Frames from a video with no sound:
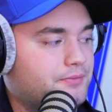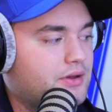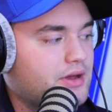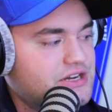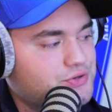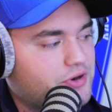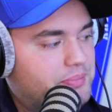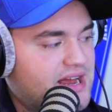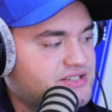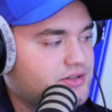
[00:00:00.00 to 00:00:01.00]
I just want to
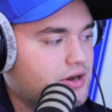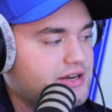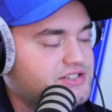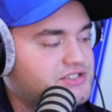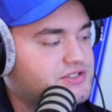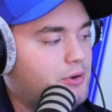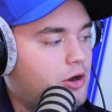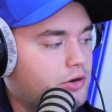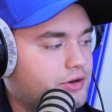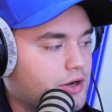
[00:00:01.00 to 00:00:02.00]
pass along a small
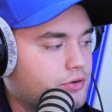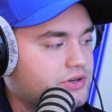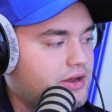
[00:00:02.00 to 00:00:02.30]
note